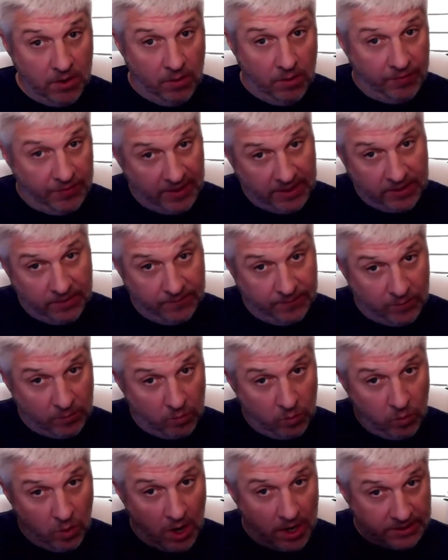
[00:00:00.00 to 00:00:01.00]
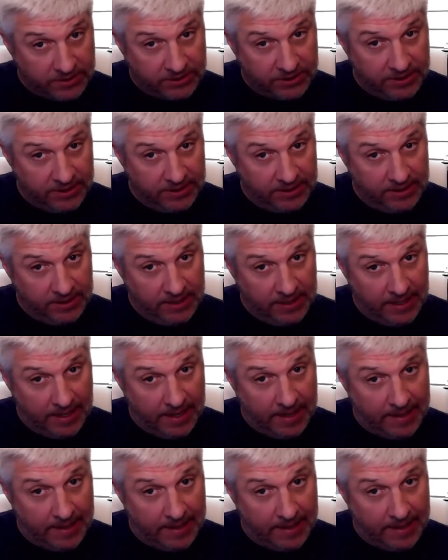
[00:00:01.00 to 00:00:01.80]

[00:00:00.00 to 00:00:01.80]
Thank you for watching.